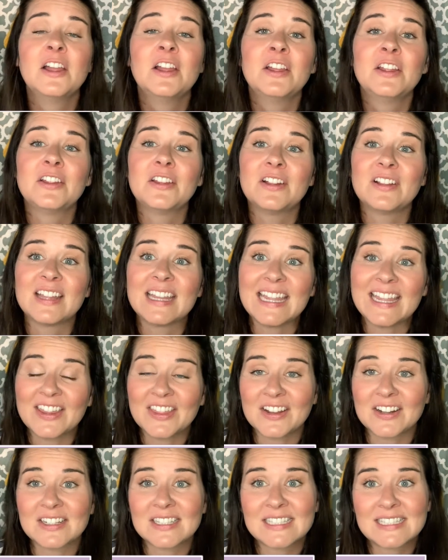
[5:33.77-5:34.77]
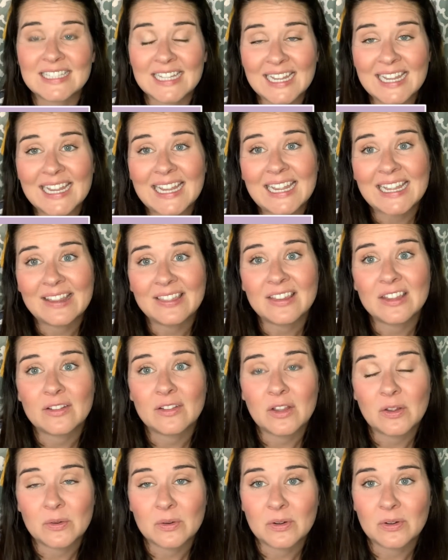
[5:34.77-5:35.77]
You'll either sit in the
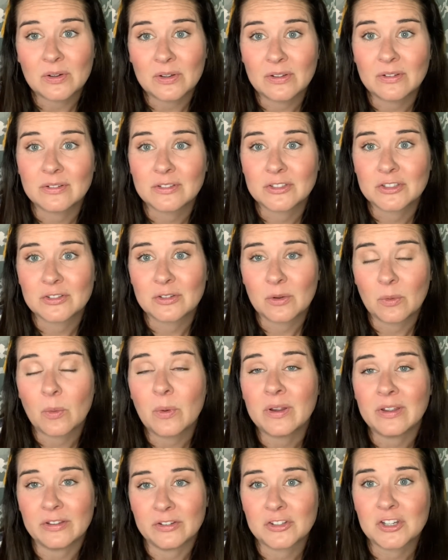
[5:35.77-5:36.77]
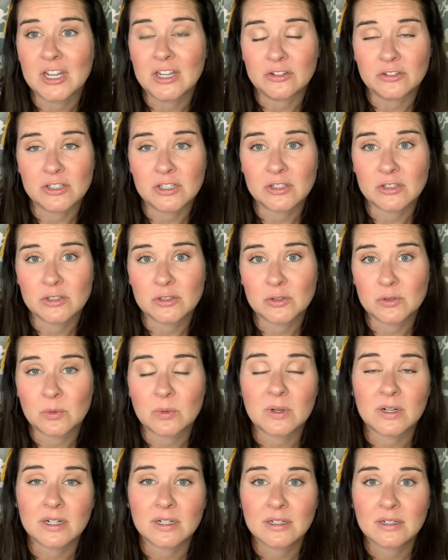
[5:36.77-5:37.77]
local oil changing
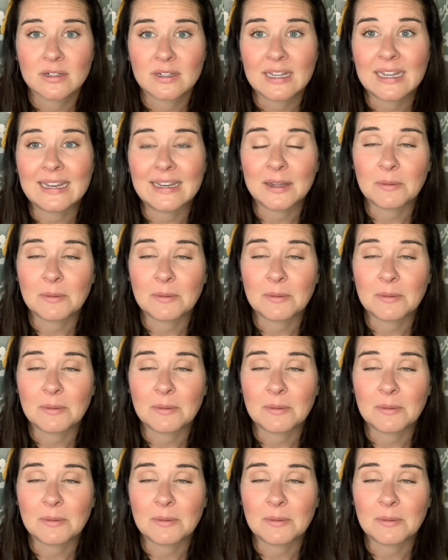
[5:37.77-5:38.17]
store eating